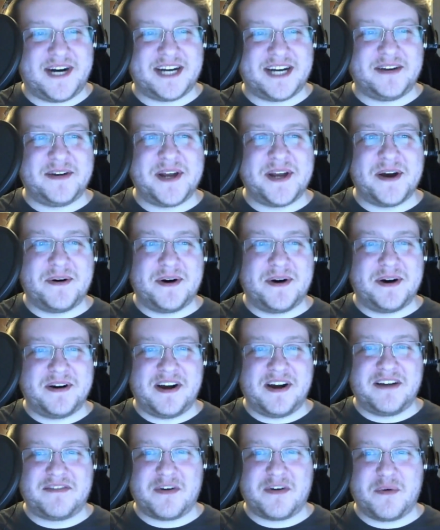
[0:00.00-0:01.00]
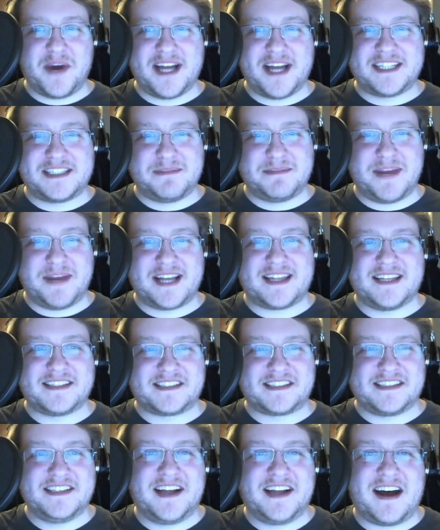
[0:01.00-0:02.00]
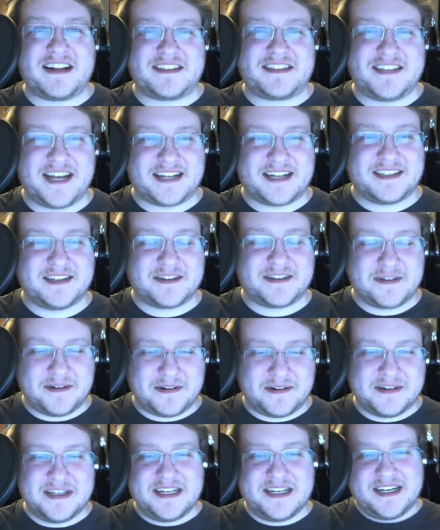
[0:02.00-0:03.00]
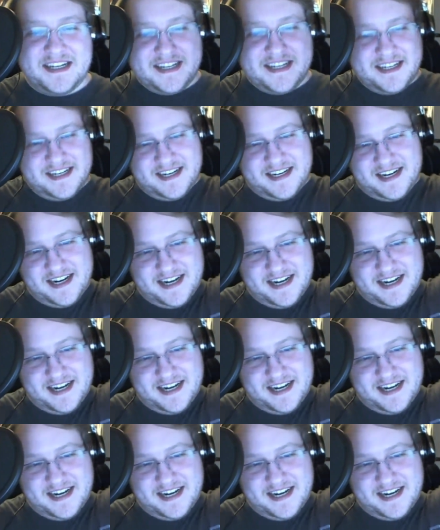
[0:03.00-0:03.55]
I don't know of a way to make this not technical. Okay.